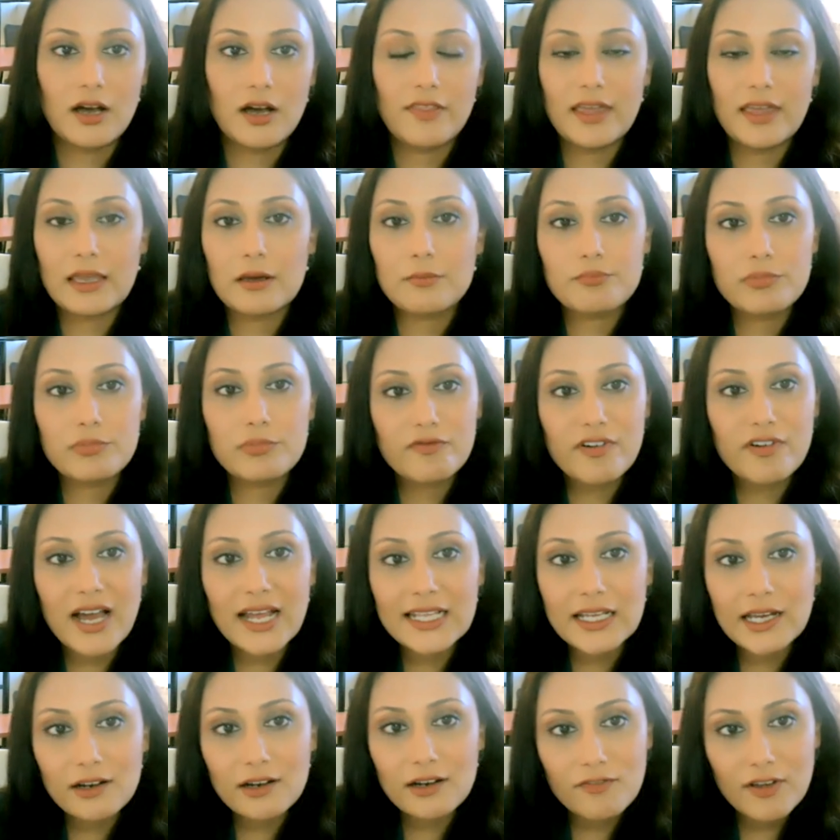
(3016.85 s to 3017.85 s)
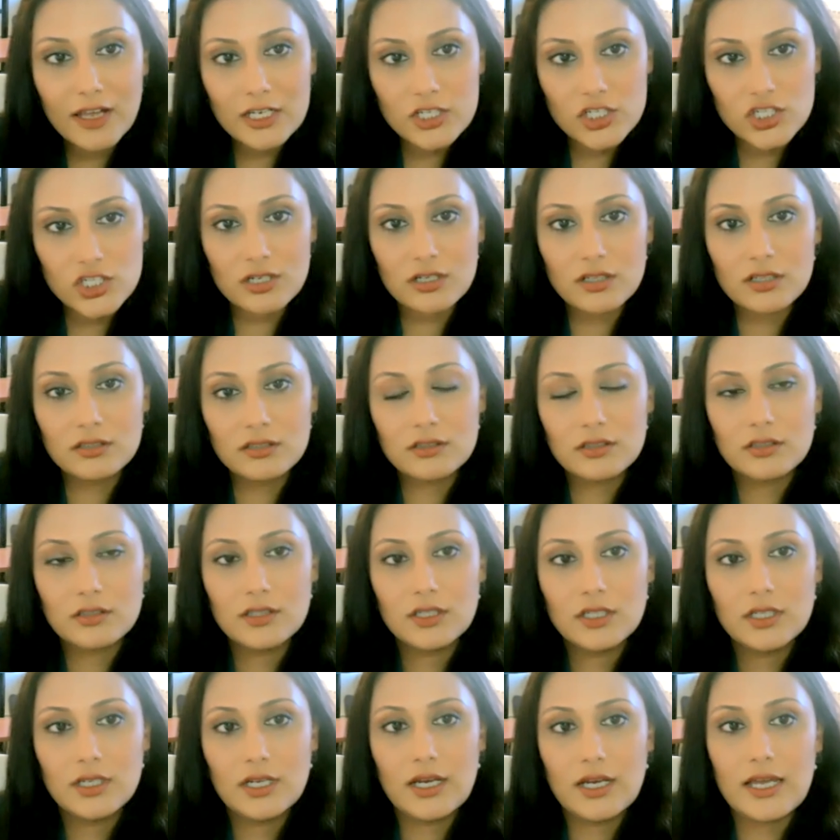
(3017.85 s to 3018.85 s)
They can provide conventional,
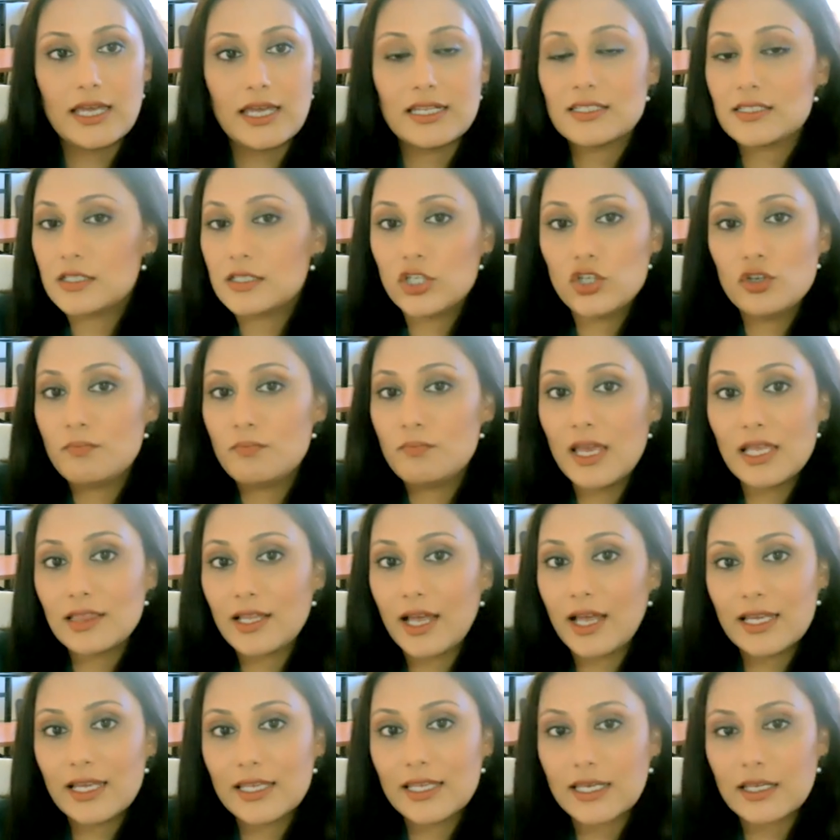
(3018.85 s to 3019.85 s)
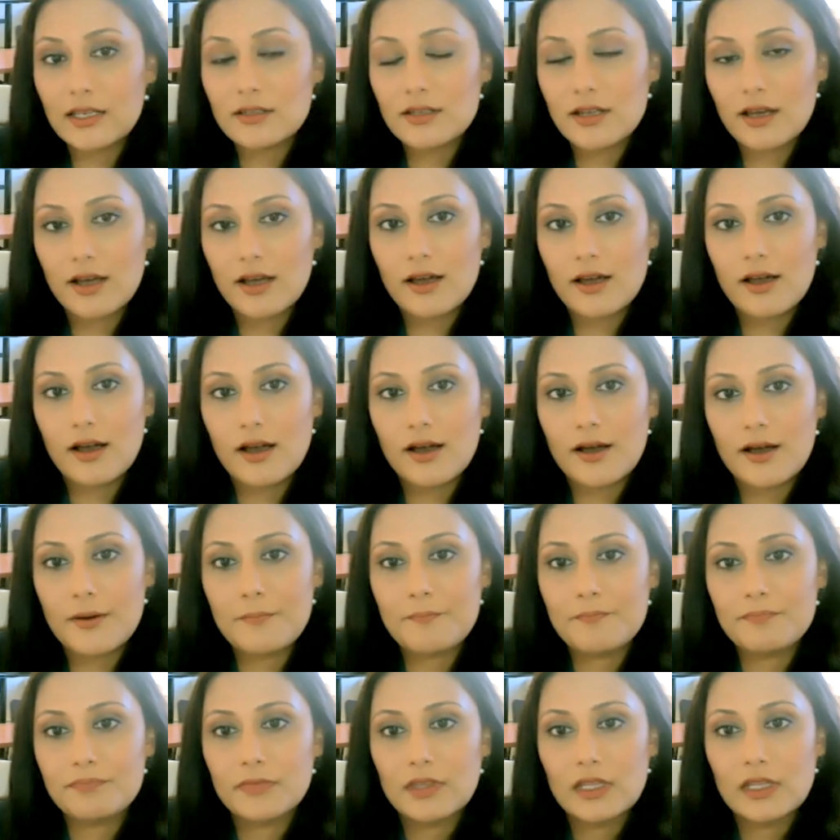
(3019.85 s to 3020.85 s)
and you may like it.
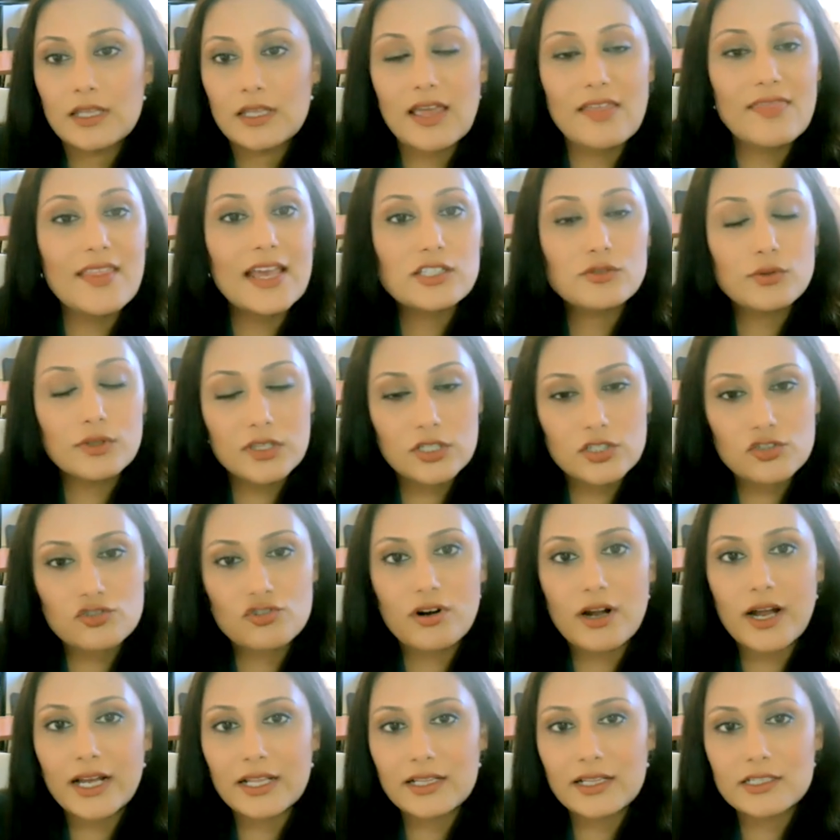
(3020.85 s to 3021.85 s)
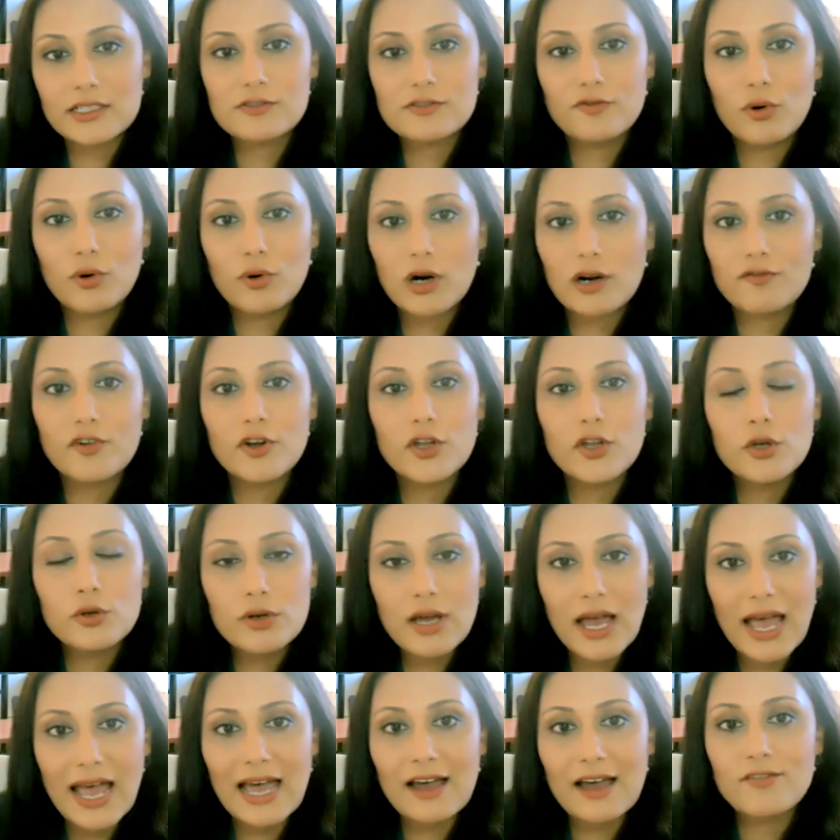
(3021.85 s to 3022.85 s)
And that's what the trial is for you
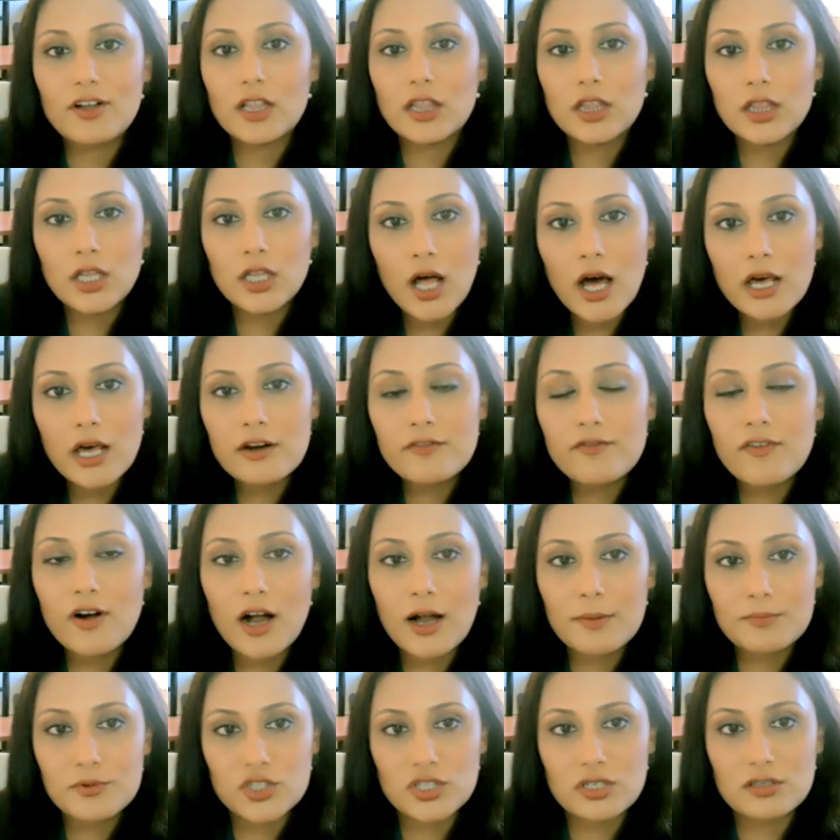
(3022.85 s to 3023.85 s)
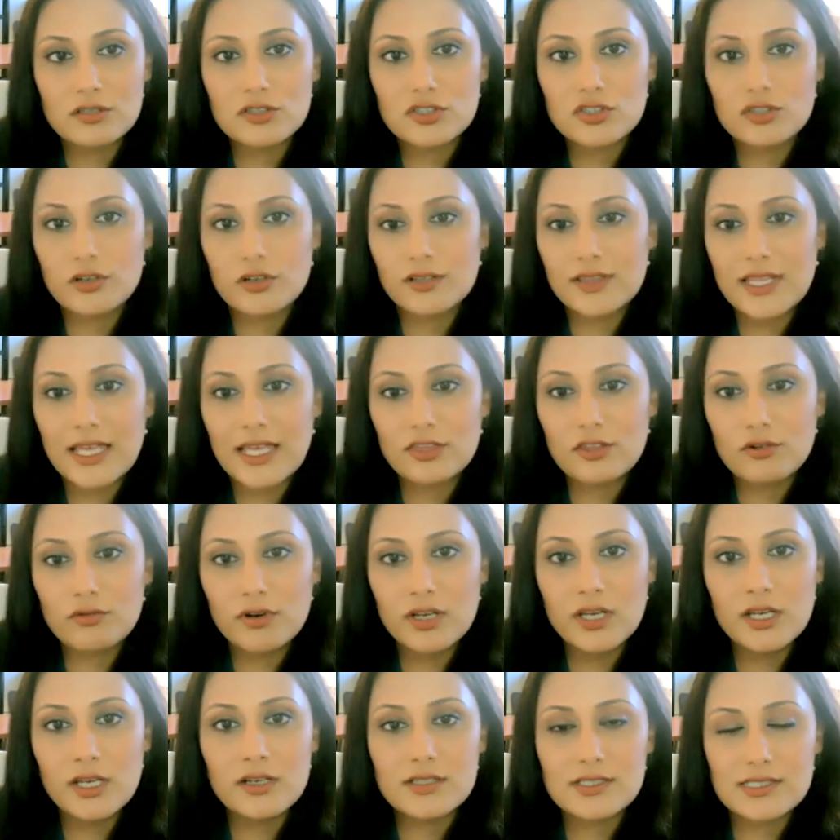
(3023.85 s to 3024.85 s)
to have a lot of options during that
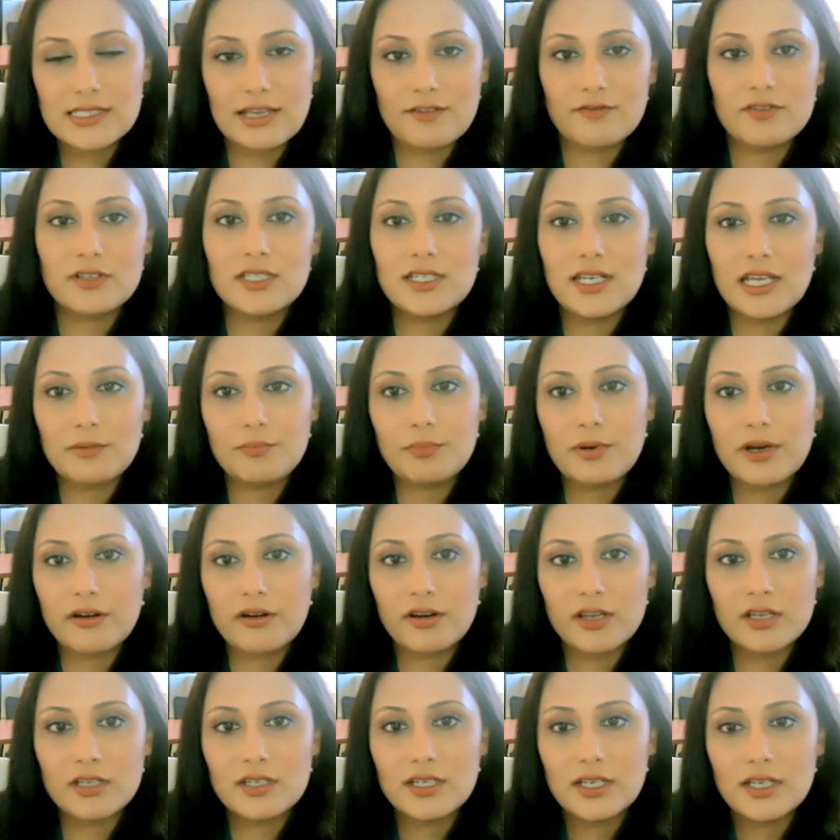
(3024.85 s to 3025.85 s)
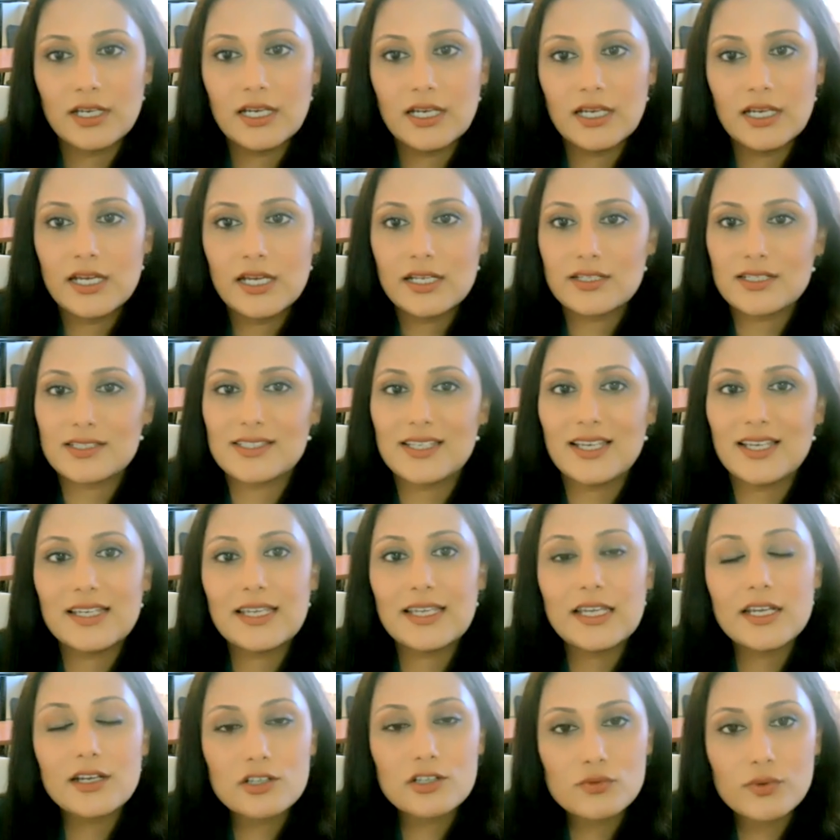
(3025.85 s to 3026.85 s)
3 to 7 day period to say,
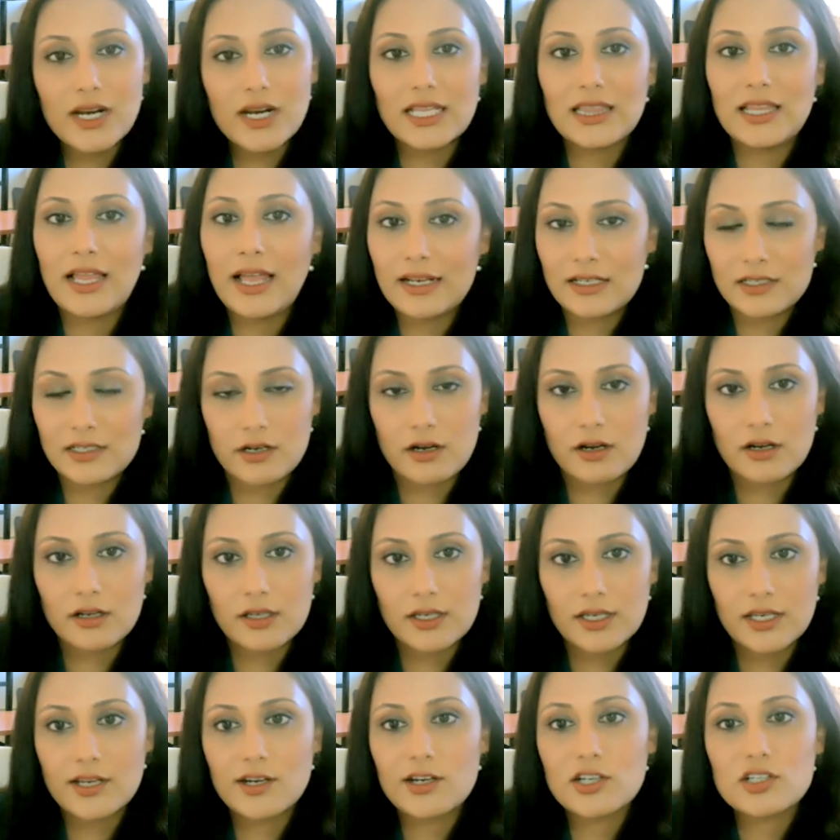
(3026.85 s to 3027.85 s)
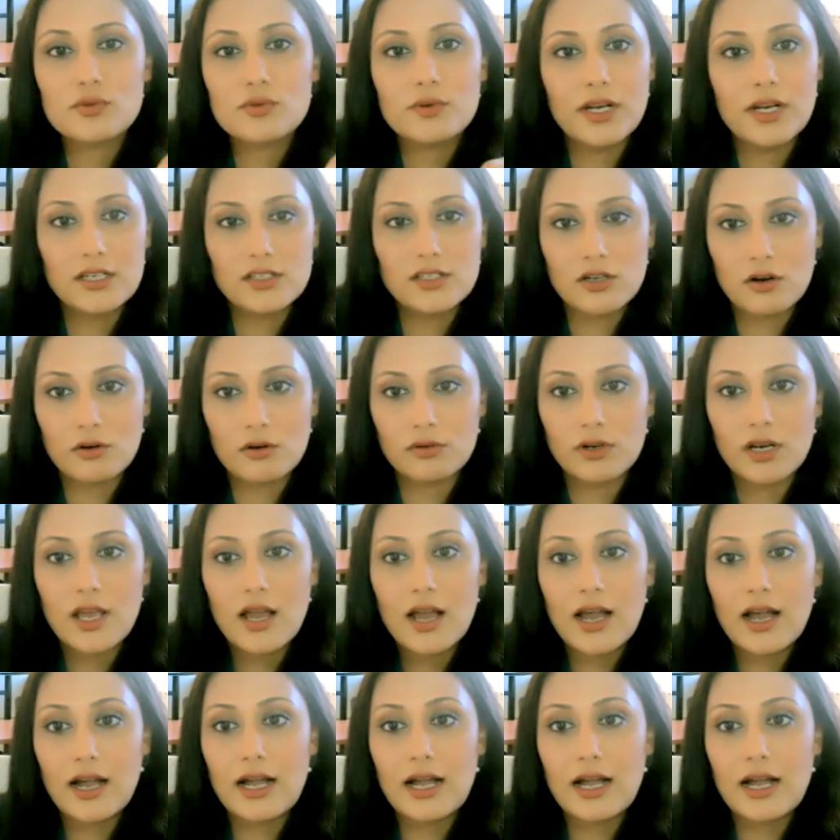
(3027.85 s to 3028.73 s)
here's what I like, doc, here's what I don't.